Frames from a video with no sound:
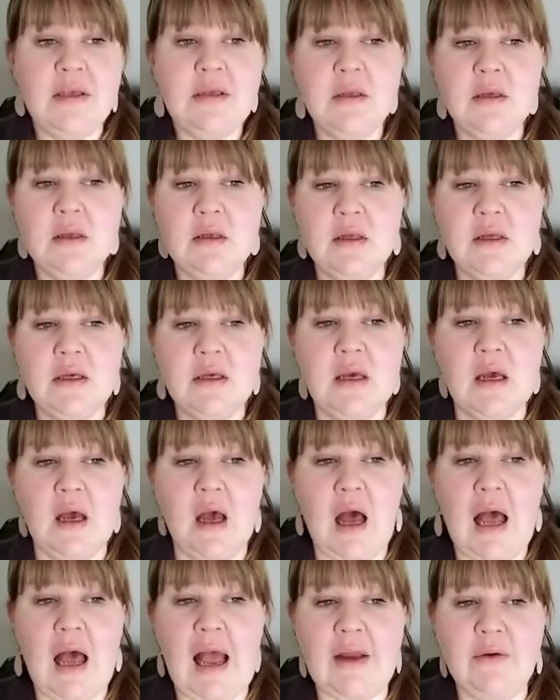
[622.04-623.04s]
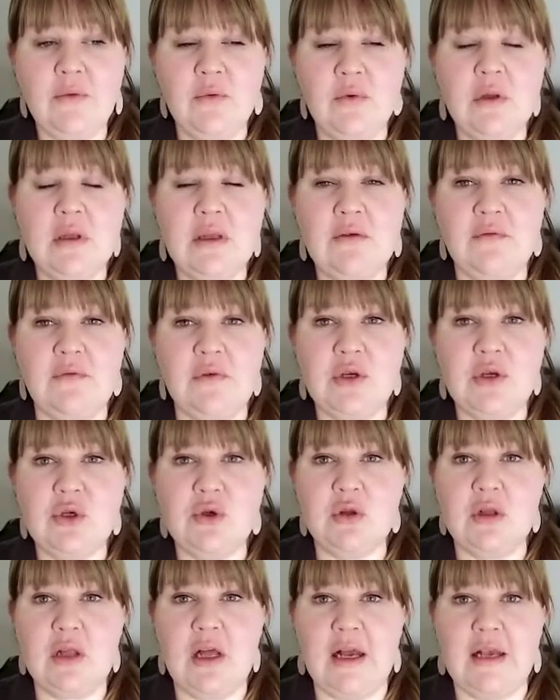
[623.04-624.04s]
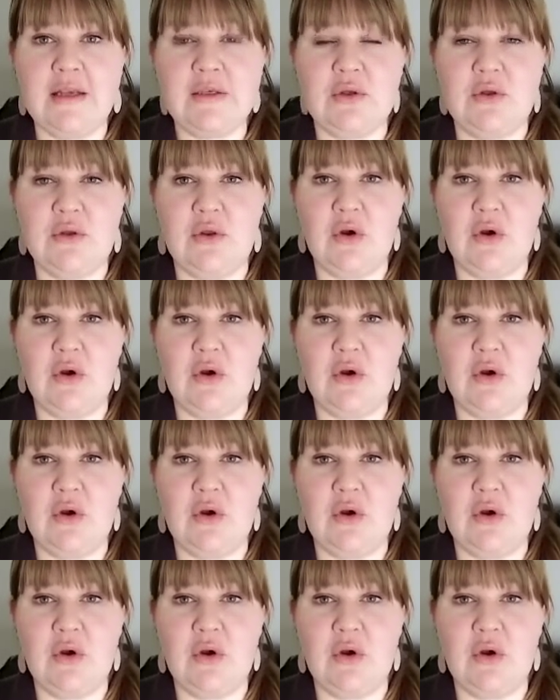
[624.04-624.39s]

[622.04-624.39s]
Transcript: Basically, I really visualize